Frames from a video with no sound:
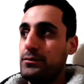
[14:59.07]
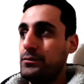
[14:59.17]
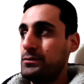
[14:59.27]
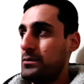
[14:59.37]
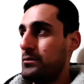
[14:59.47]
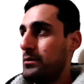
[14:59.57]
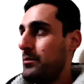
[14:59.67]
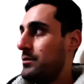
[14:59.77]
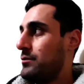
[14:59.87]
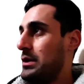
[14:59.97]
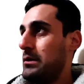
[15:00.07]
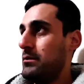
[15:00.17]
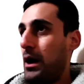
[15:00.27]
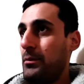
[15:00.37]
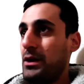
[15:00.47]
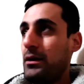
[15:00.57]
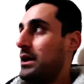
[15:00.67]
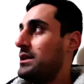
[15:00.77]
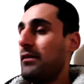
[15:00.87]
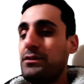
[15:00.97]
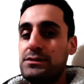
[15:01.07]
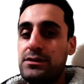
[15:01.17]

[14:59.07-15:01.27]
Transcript: So I mean, we, I mean, I, I love this